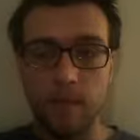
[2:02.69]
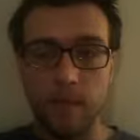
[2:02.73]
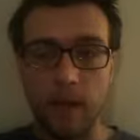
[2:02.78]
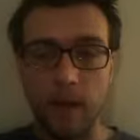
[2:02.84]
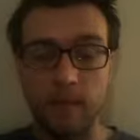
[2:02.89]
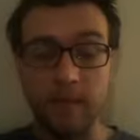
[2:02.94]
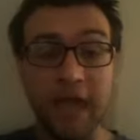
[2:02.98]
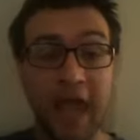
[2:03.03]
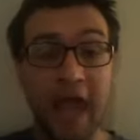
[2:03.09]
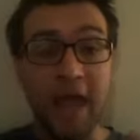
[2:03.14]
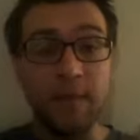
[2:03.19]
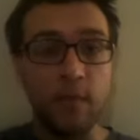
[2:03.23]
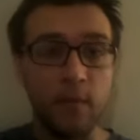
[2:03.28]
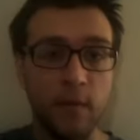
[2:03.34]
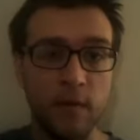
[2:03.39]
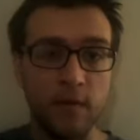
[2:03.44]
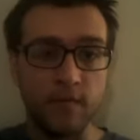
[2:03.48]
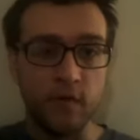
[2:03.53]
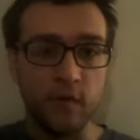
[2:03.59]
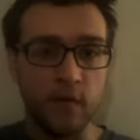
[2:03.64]
I'm
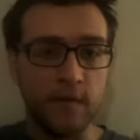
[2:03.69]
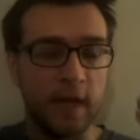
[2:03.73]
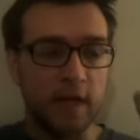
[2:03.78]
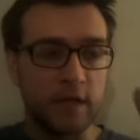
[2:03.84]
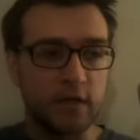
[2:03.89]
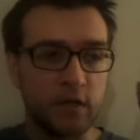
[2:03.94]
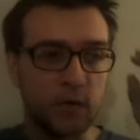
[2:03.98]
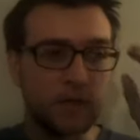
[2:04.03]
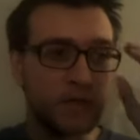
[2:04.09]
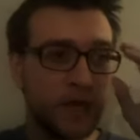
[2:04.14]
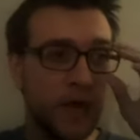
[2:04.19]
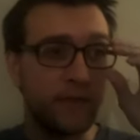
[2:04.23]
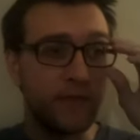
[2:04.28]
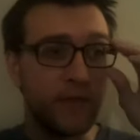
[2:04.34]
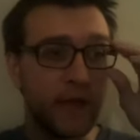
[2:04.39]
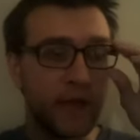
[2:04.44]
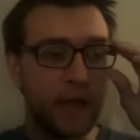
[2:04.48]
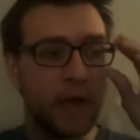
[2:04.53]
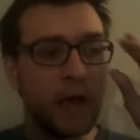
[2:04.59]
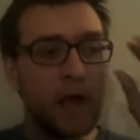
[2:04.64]
capable of doing that, so it's kind of
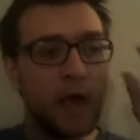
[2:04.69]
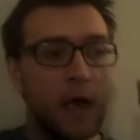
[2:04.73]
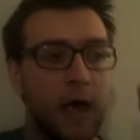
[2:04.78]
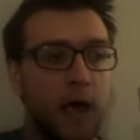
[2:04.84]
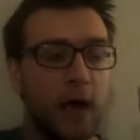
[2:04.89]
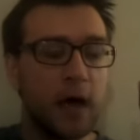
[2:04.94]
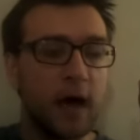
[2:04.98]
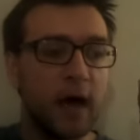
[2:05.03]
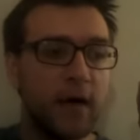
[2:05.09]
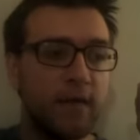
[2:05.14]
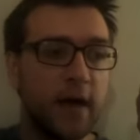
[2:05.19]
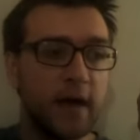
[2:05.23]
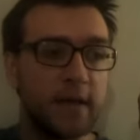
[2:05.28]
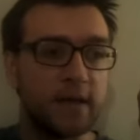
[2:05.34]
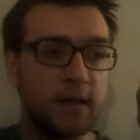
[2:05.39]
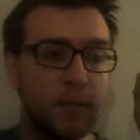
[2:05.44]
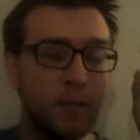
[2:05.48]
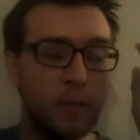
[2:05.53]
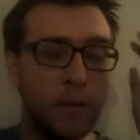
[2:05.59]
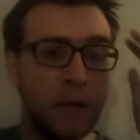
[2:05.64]
like I've had
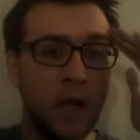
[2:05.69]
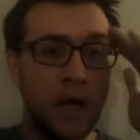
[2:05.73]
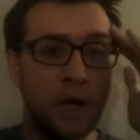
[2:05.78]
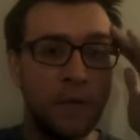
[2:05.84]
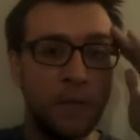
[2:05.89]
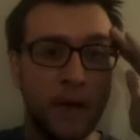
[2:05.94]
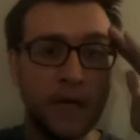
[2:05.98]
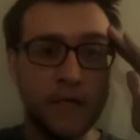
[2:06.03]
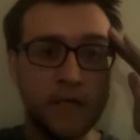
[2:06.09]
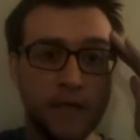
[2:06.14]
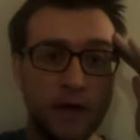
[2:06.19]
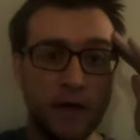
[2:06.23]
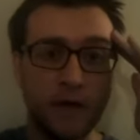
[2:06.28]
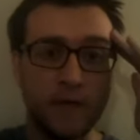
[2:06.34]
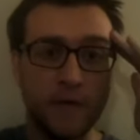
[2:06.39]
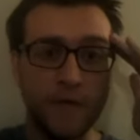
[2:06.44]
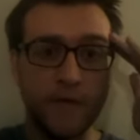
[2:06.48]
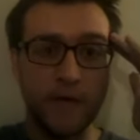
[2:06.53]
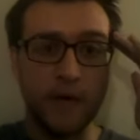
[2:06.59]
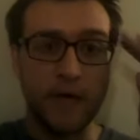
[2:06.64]
to blunt
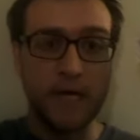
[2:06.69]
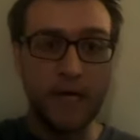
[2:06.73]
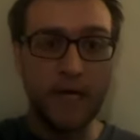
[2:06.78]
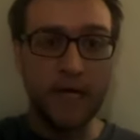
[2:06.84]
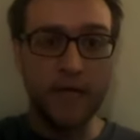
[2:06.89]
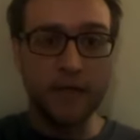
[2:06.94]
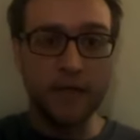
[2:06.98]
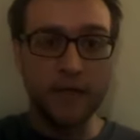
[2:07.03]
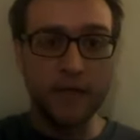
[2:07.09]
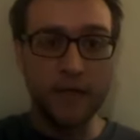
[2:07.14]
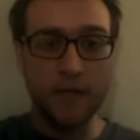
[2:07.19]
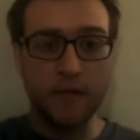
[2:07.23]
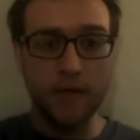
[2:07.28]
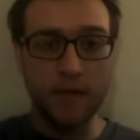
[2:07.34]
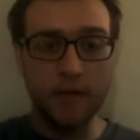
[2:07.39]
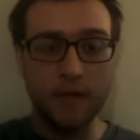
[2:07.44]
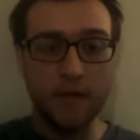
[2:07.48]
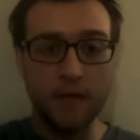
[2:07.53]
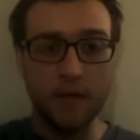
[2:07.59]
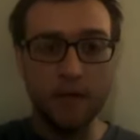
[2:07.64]
myself against,
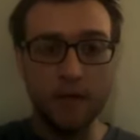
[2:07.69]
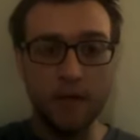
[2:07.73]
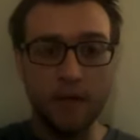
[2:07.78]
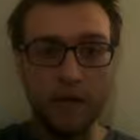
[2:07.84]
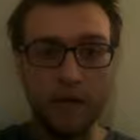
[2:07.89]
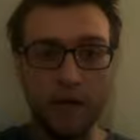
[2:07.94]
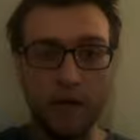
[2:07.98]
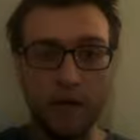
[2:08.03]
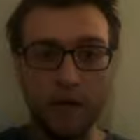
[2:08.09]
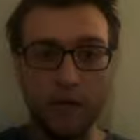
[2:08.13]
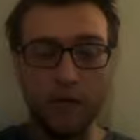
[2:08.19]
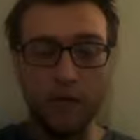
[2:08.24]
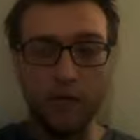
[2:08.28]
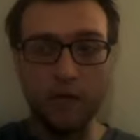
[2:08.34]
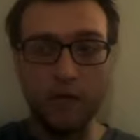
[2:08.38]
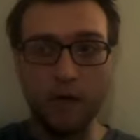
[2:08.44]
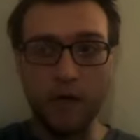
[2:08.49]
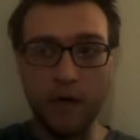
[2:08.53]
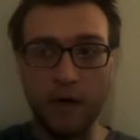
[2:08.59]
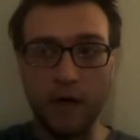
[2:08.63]
you know,
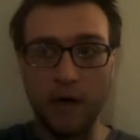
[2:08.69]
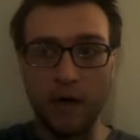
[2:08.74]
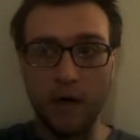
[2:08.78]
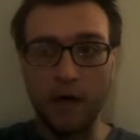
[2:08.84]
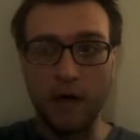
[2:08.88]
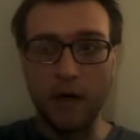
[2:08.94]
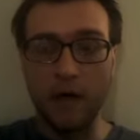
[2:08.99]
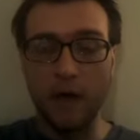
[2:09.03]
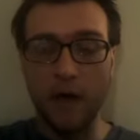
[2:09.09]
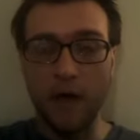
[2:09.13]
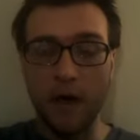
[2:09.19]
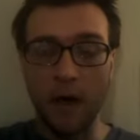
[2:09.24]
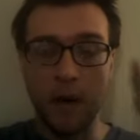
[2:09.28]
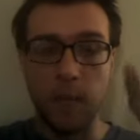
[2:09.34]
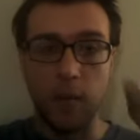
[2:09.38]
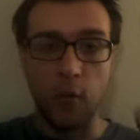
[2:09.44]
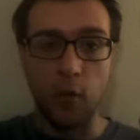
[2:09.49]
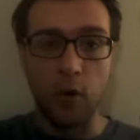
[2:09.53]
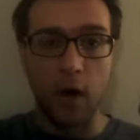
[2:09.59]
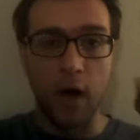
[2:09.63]
a
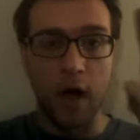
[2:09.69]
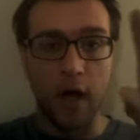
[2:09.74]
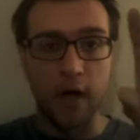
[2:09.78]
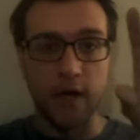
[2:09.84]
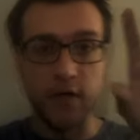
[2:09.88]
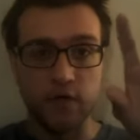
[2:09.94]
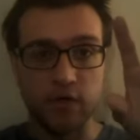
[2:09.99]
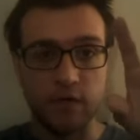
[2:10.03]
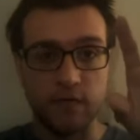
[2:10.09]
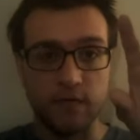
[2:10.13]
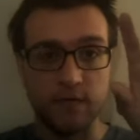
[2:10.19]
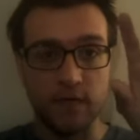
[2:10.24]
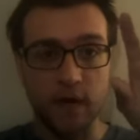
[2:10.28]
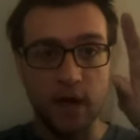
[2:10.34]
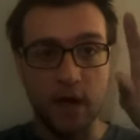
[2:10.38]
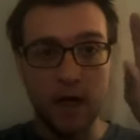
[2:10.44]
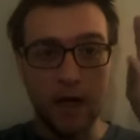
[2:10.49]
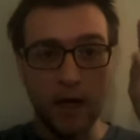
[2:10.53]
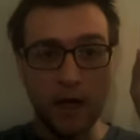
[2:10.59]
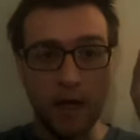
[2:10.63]
barrage of
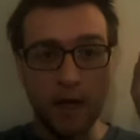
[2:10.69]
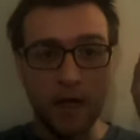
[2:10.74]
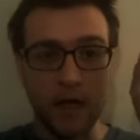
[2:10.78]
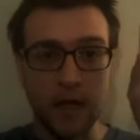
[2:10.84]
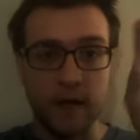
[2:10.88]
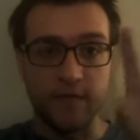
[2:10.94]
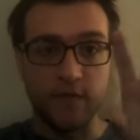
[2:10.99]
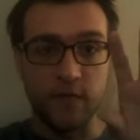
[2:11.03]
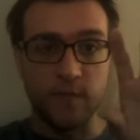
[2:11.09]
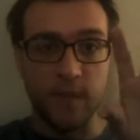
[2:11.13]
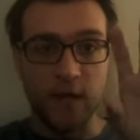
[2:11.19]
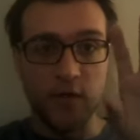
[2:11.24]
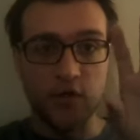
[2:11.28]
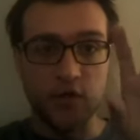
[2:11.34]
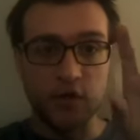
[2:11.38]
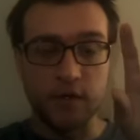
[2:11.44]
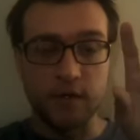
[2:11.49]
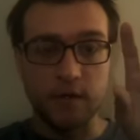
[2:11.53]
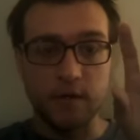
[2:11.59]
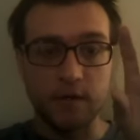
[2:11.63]

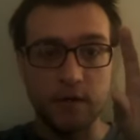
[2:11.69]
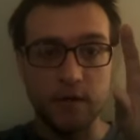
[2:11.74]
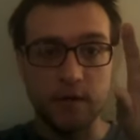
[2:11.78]
information.